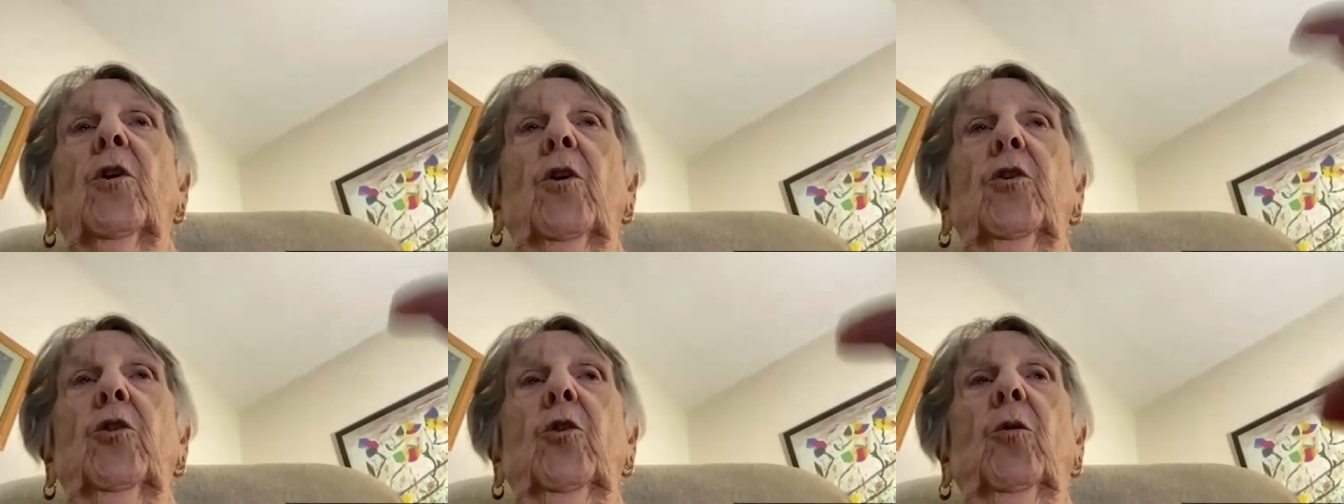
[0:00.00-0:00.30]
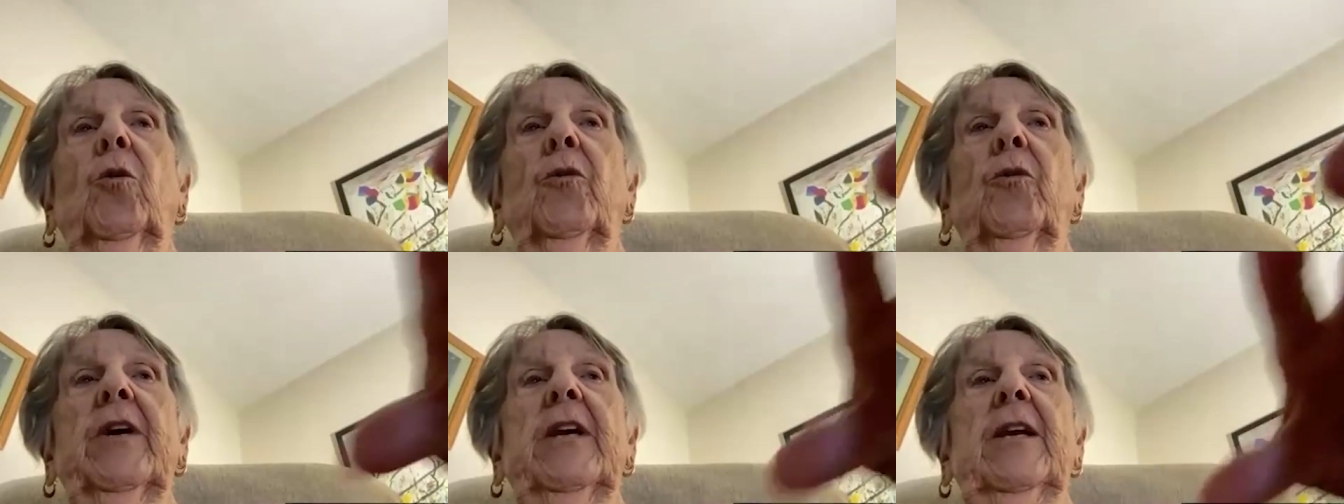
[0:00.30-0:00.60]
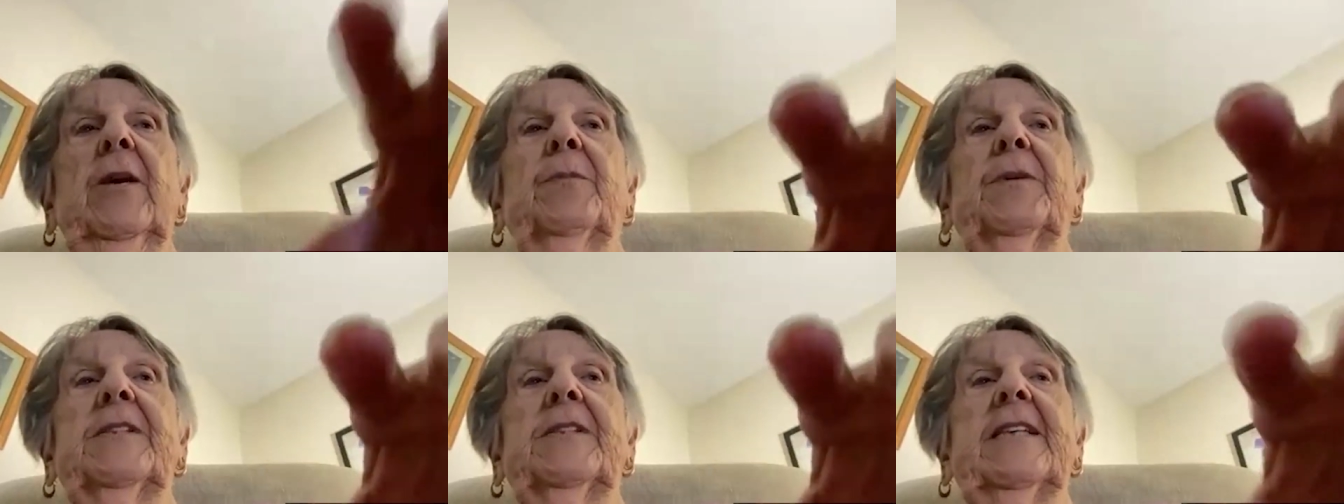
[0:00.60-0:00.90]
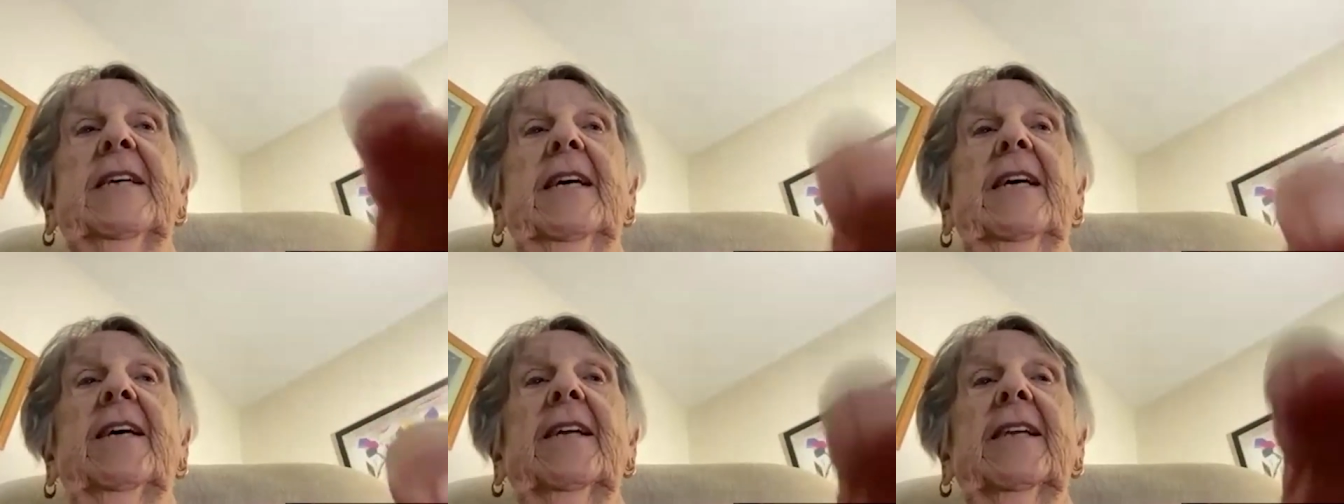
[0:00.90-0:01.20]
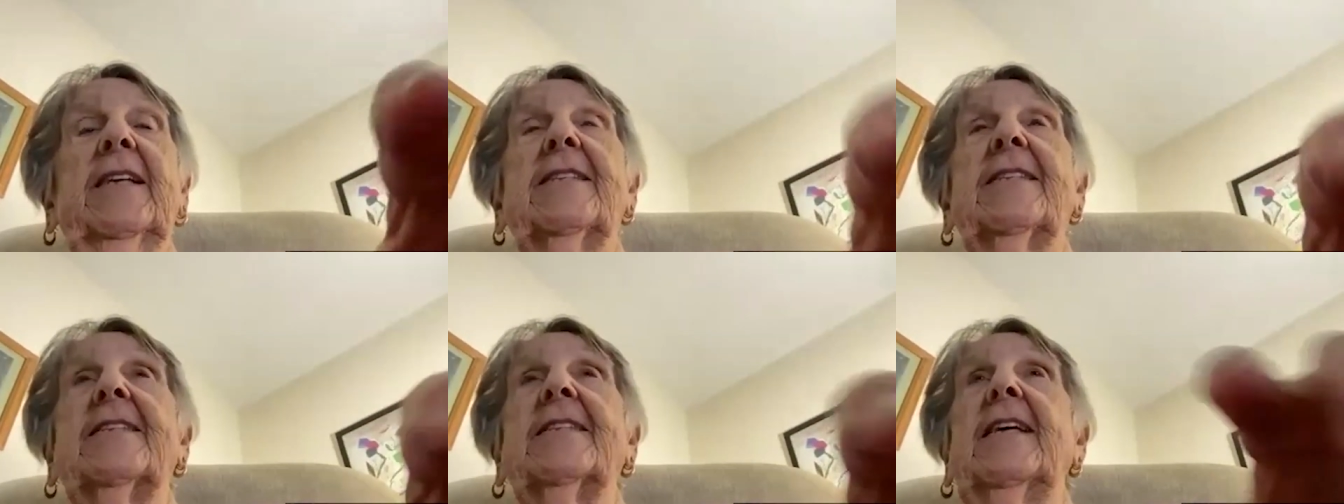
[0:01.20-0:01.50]
you were in a
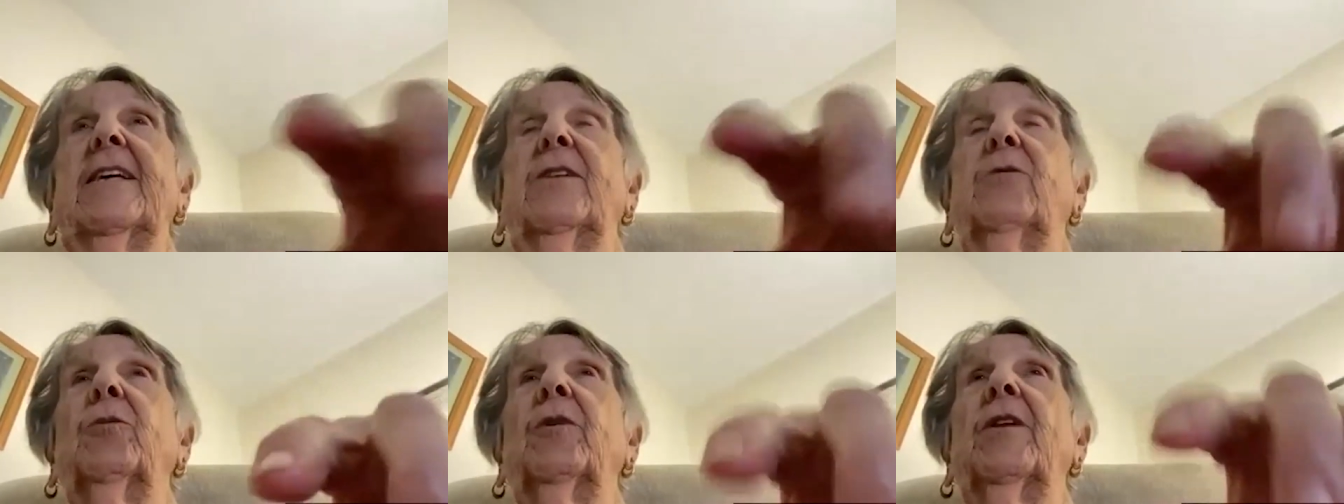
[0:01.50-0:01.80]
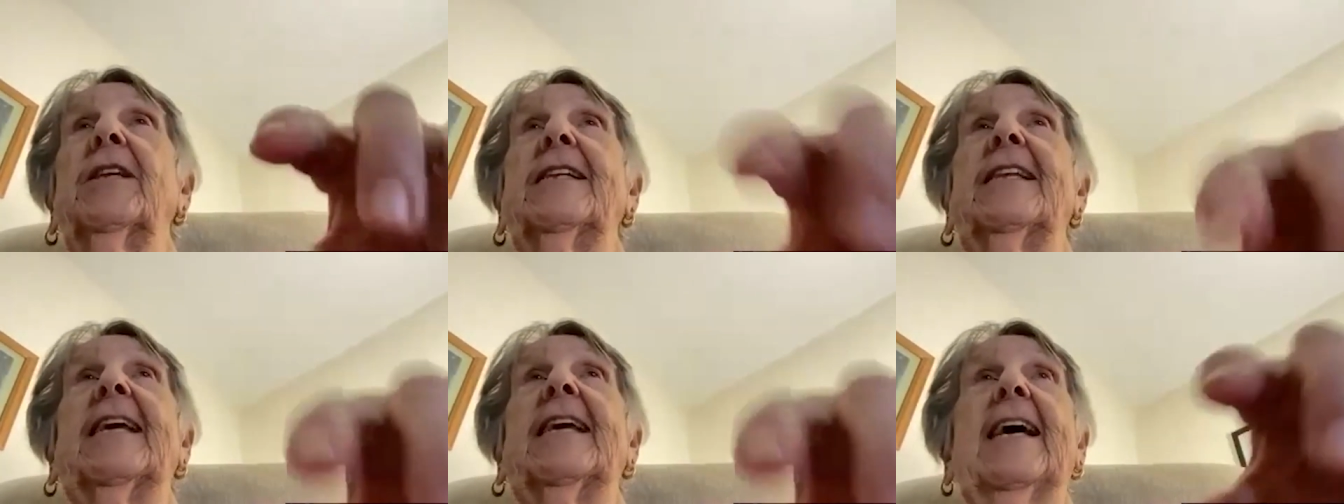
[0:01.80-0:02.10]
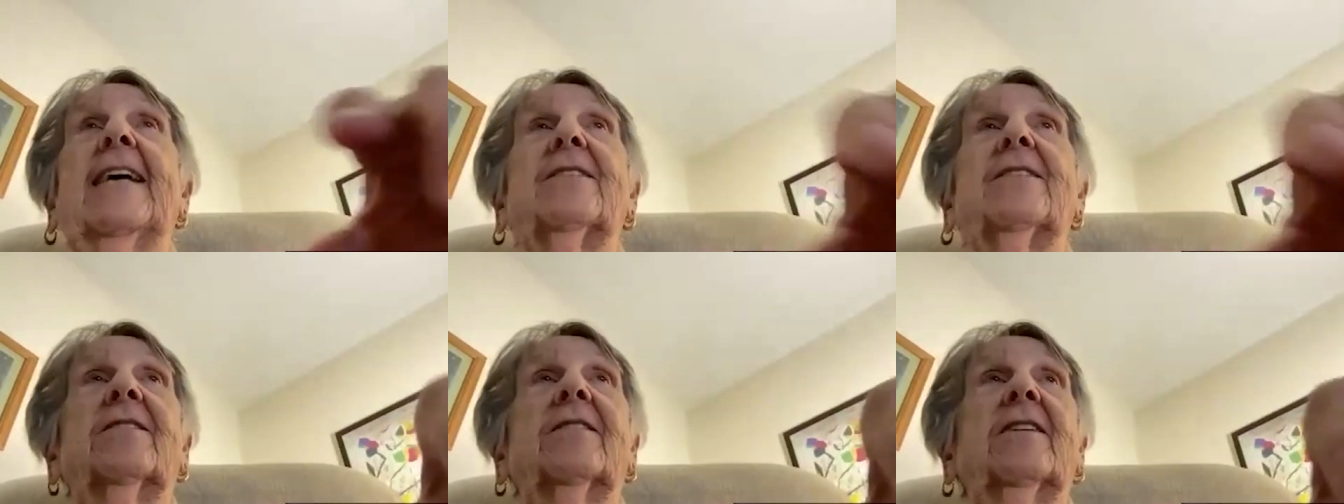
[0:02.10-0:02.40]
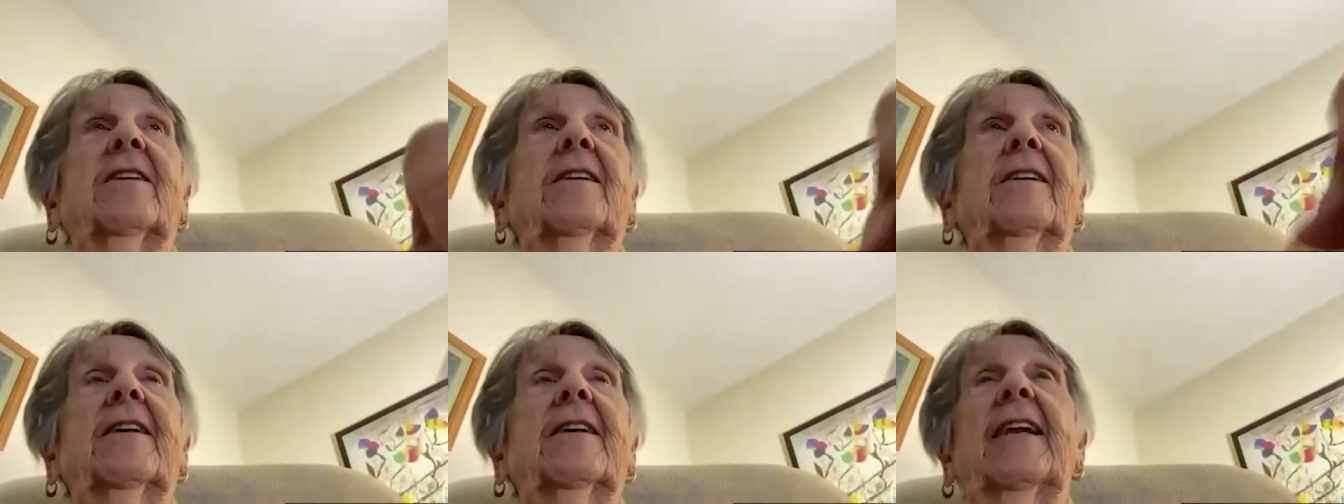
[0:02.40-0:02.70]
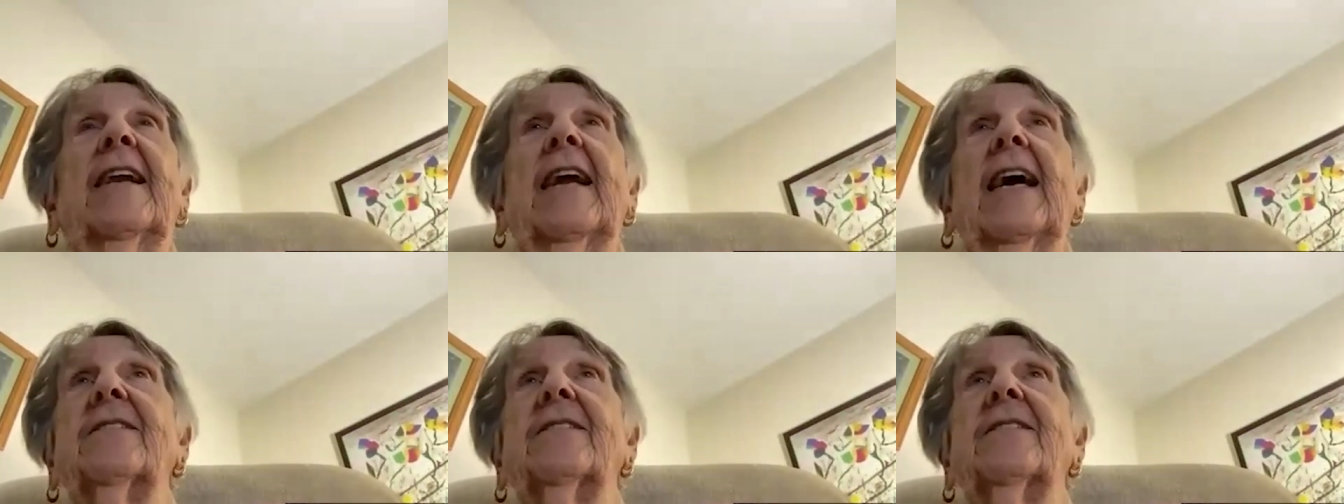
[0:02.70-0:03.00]
particular seat with a desk.
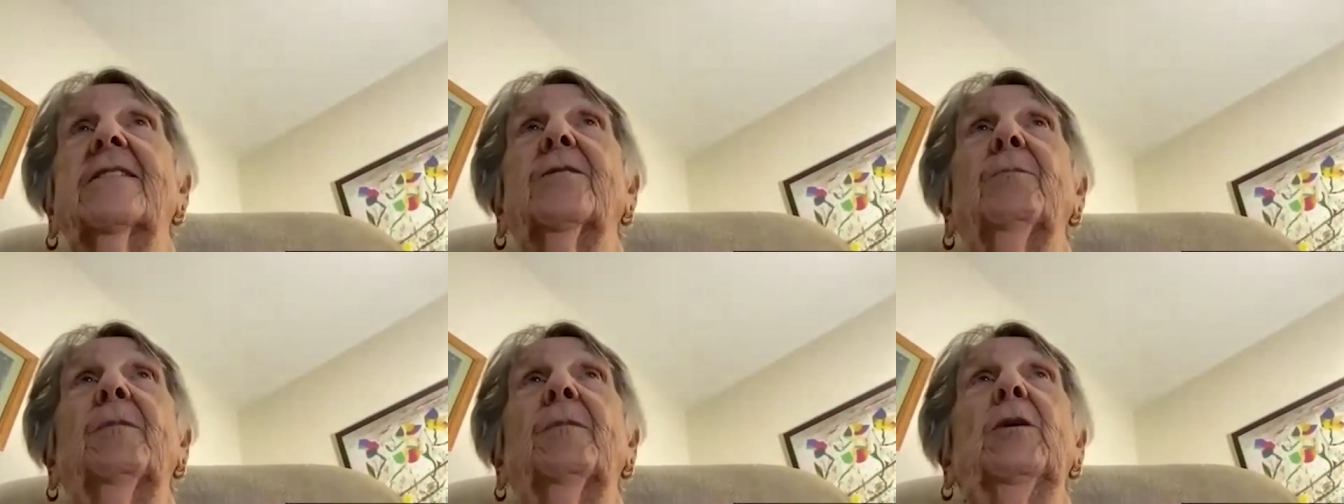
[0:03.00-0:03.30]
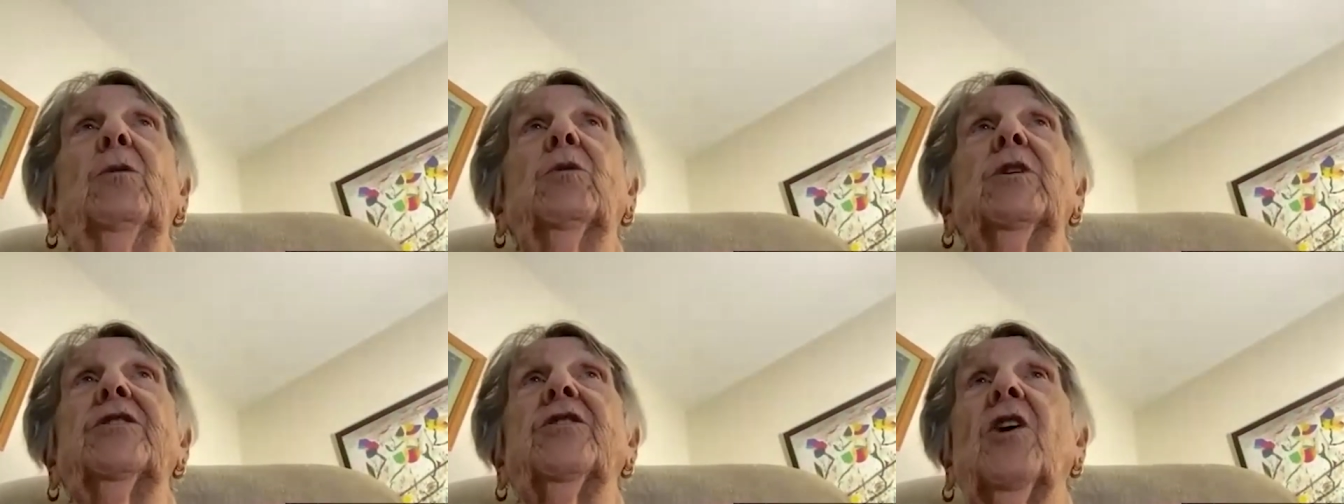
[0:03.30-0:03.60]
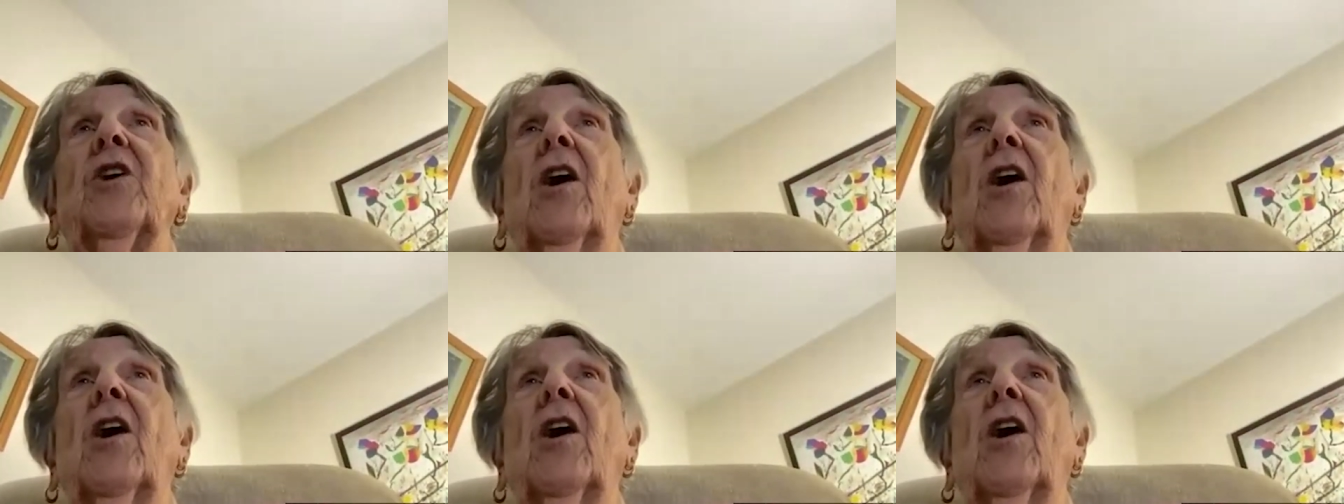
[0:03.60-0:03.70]
Next to me was